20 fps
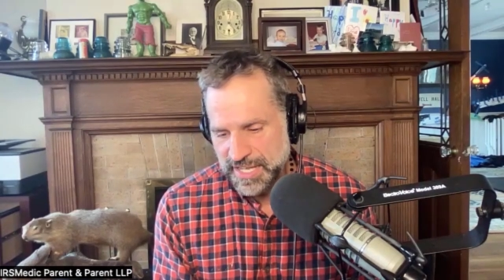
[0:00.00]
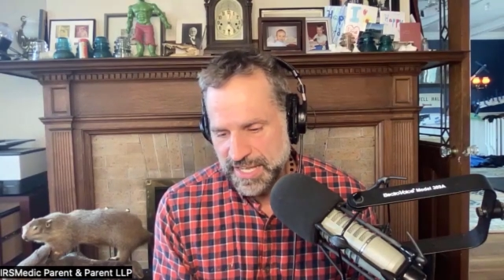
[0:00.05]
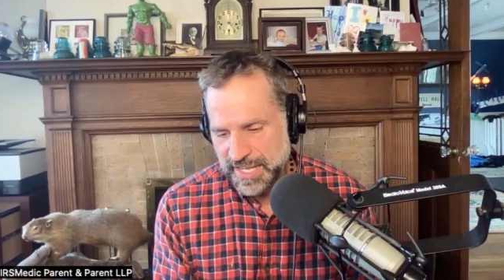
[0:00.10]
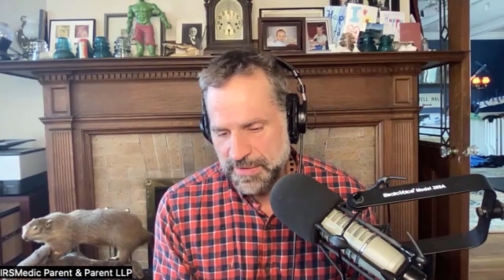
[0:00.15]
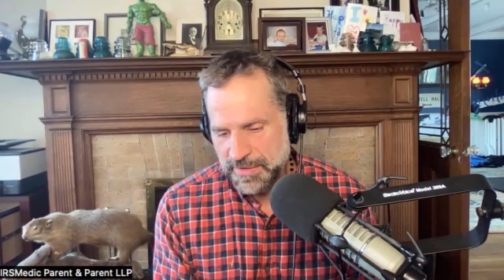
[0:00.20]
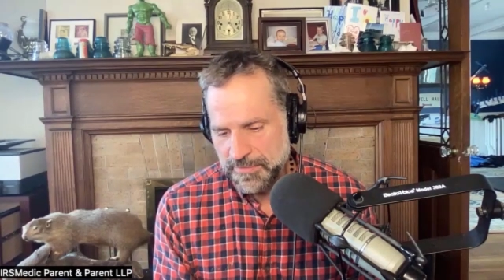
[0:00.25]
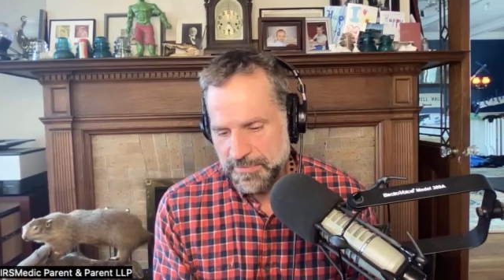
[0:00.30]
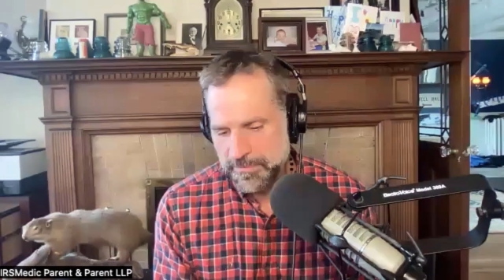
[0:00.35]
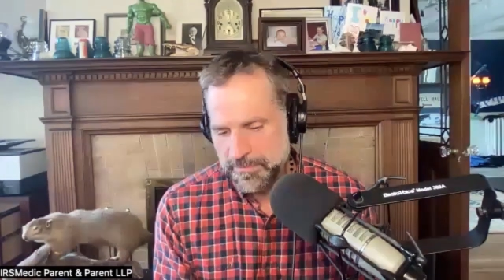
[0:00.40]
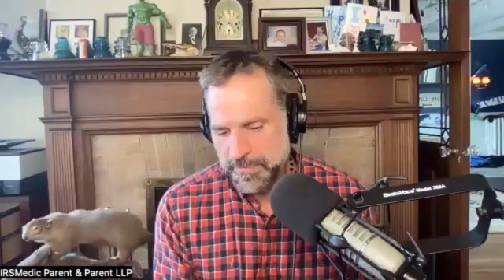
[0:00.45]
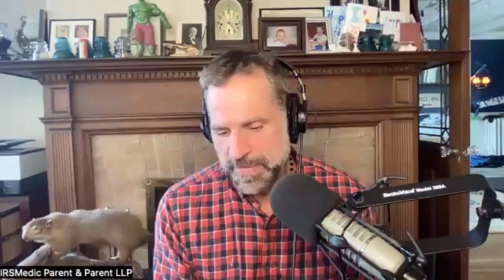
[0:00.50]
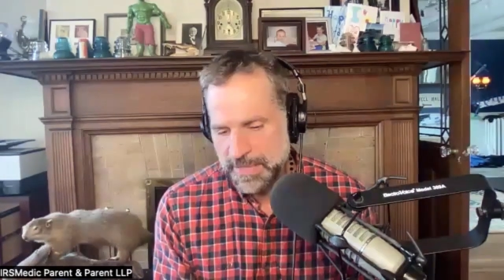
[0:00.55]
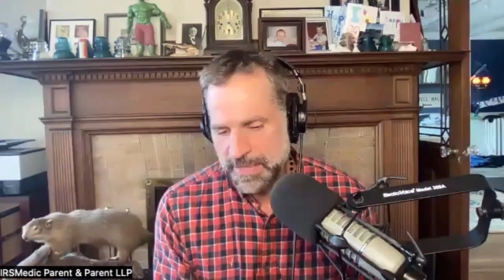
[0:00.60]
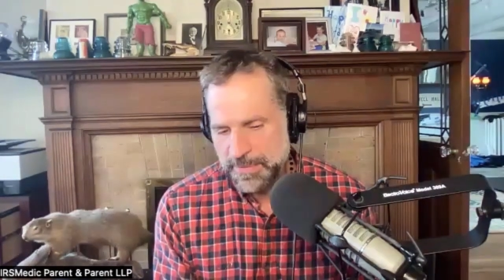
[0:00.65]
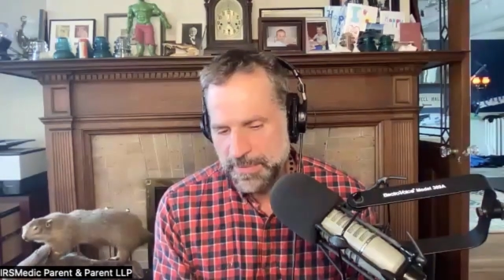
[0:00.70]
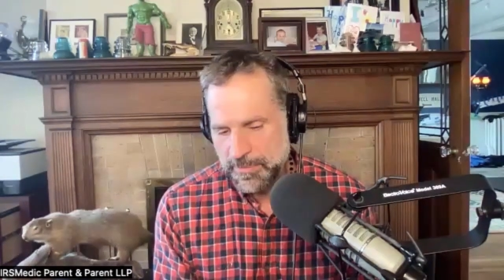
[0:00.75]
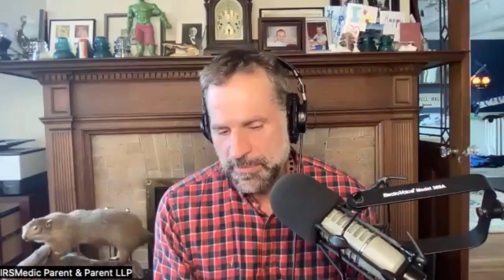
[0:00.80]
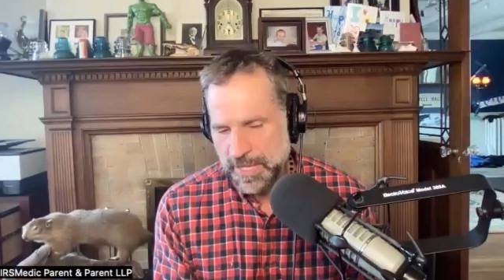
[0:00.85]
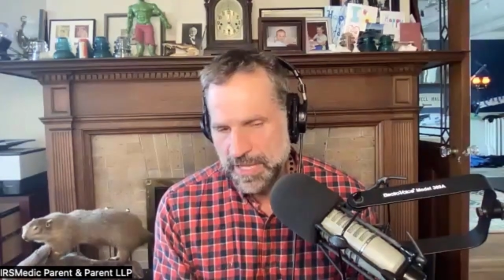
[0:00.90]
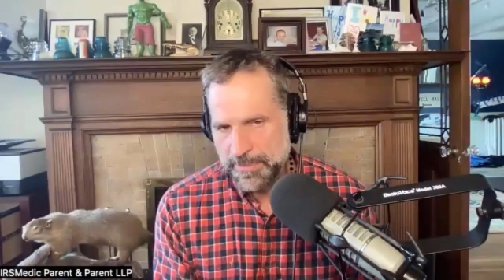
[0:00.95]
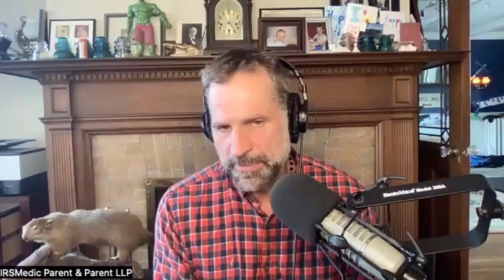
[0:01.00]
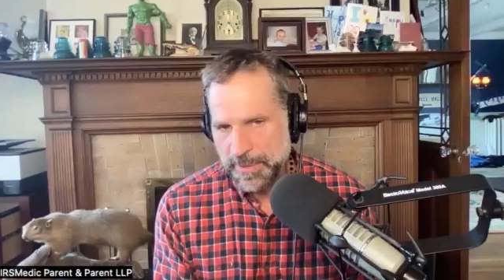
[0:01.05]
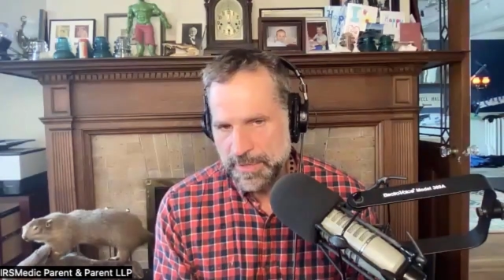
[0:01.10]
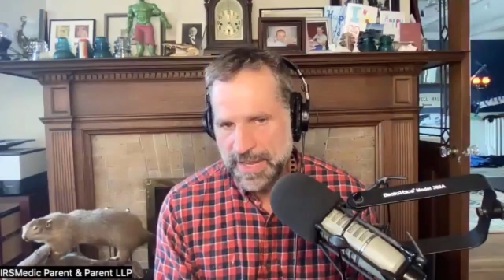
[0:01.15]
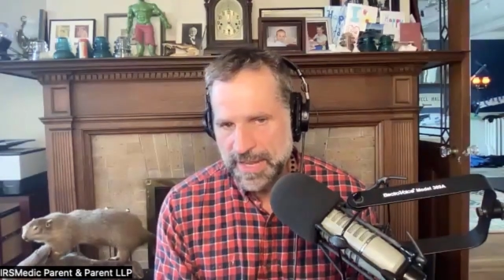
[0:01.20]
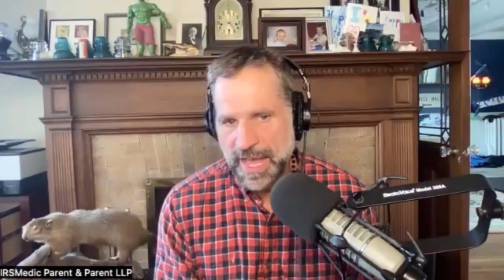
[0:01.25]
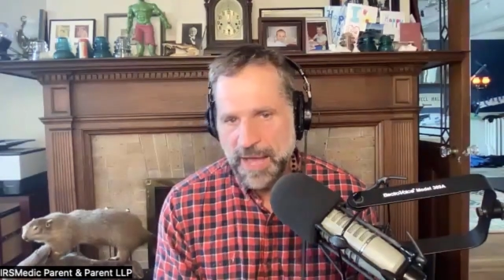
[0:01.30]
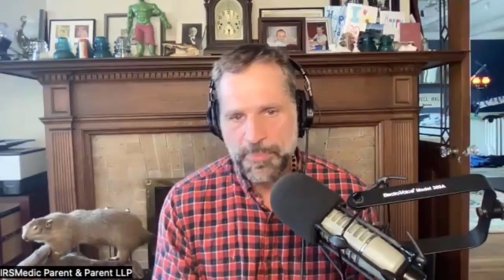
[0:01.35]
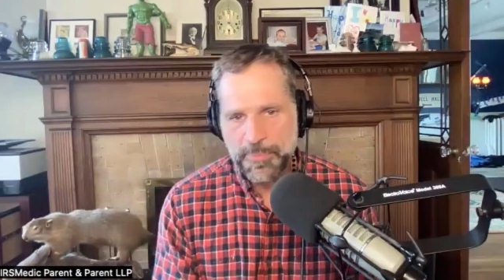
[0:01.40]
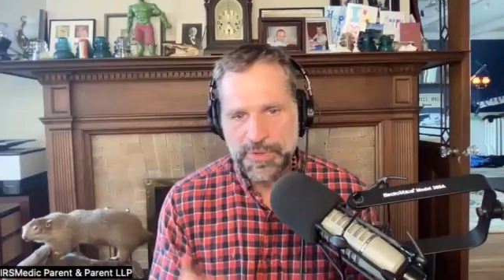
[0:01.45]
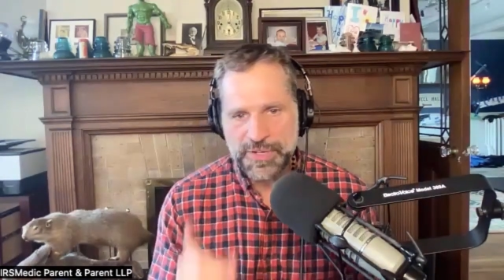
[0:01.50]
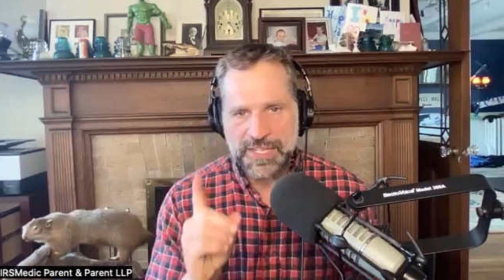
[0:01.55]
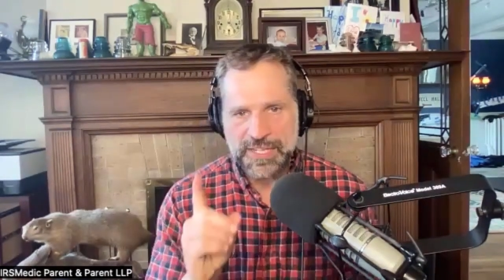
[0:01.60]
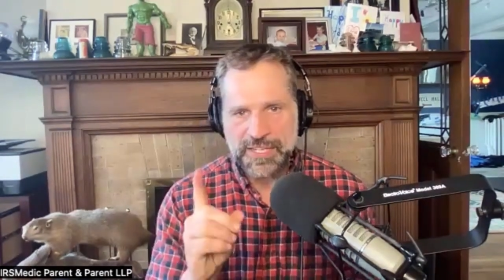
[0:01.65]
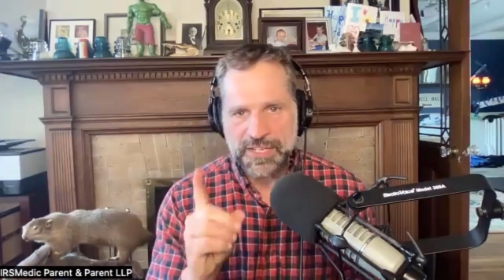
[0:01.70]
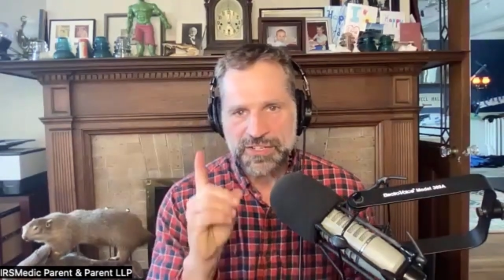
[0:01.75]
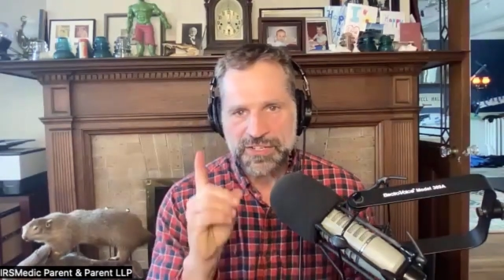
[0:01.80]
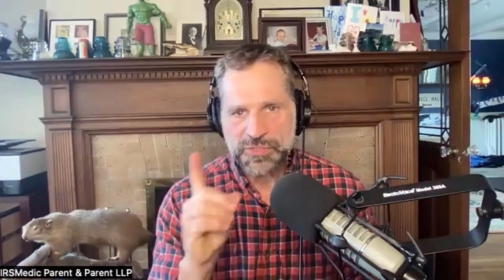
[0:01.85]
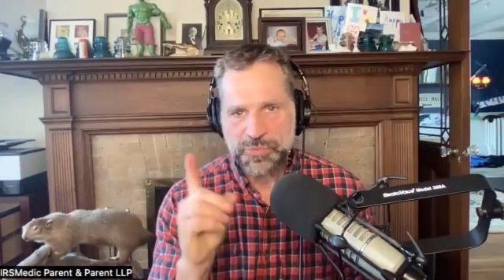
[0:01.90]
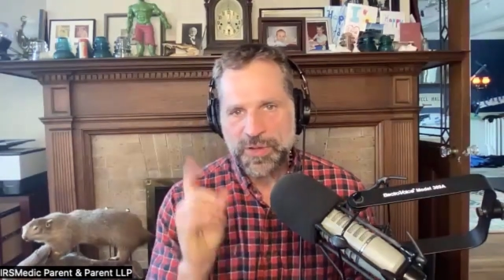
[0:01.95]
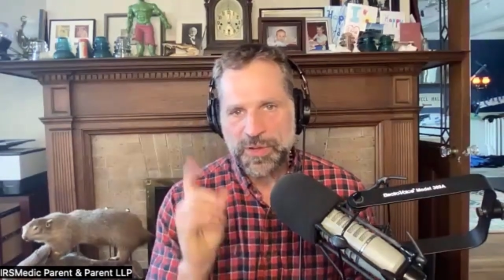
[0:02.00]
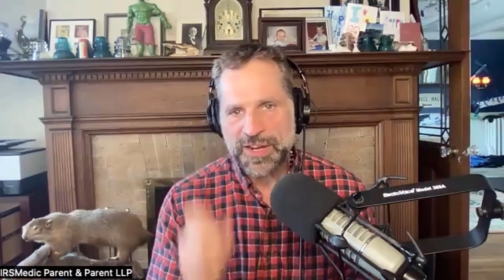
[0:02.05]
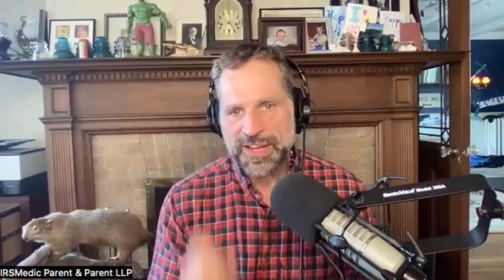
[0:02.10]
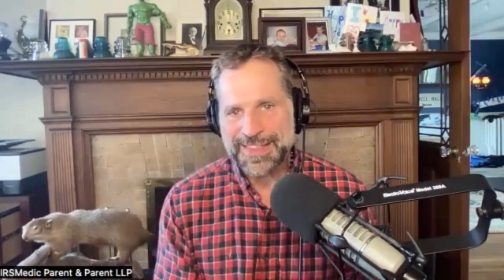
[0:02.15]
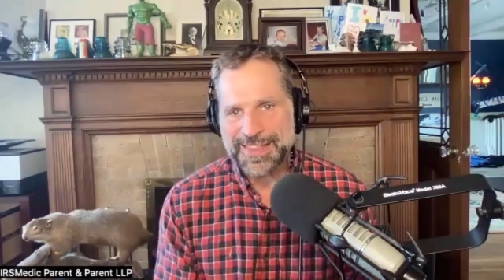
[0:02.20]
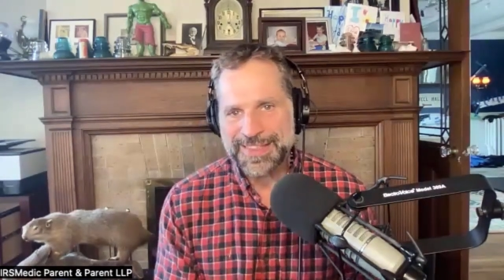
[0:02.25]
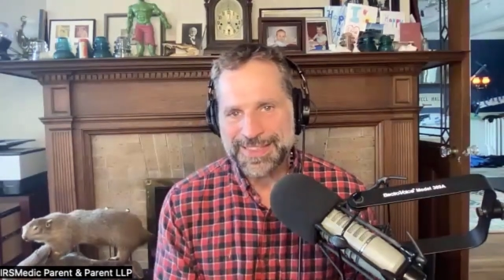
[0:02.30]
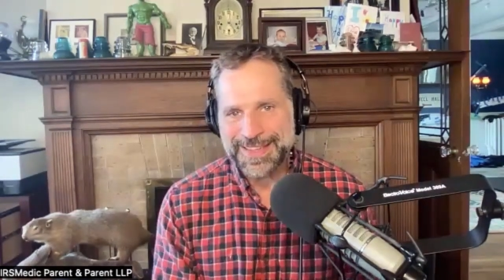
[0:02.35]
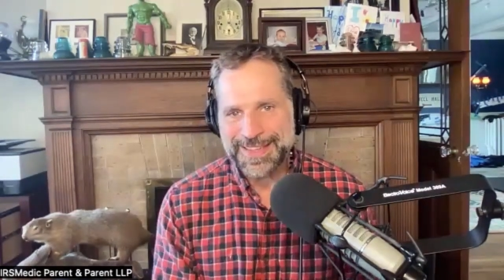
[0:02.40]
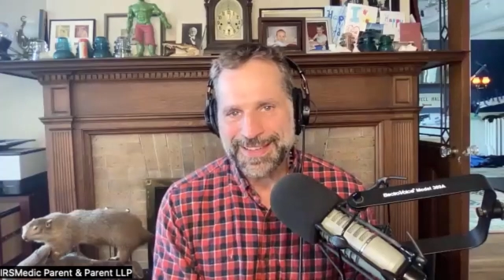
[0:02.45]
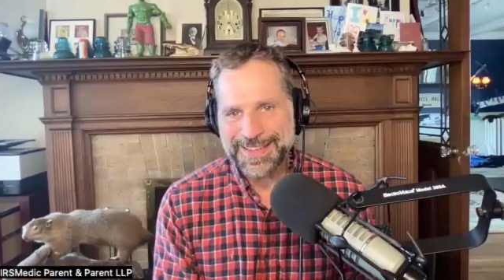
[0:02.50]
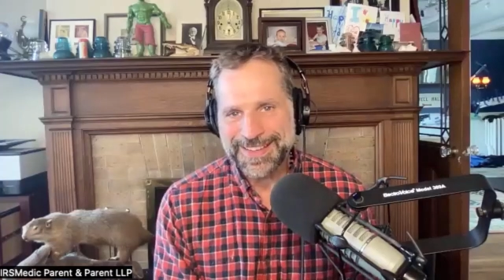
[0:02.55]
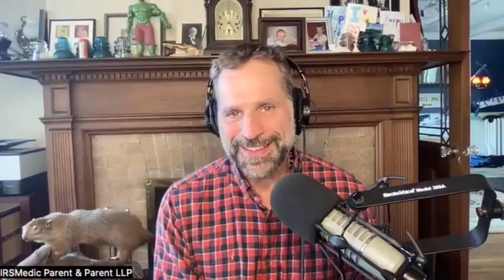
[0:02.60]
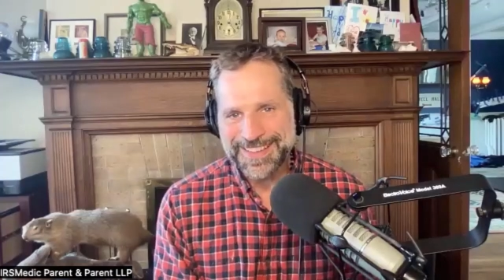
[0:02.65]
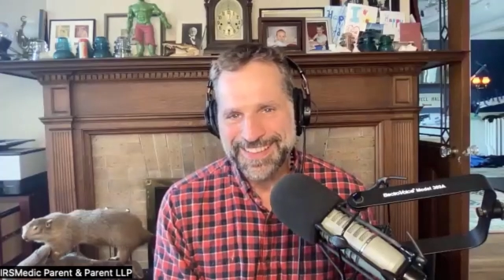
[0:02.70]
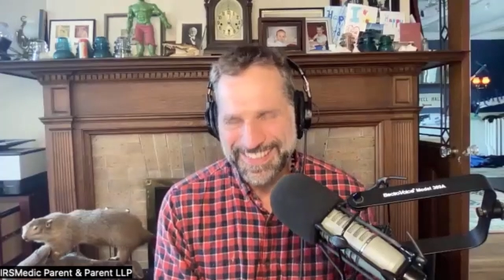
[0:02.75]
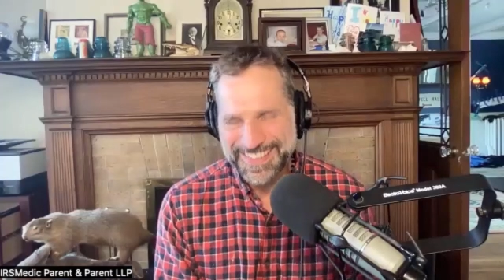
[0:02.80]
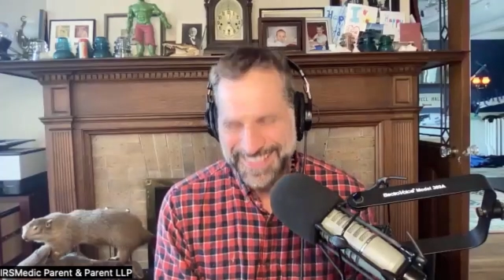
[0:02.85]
And maybe not, but here's what I think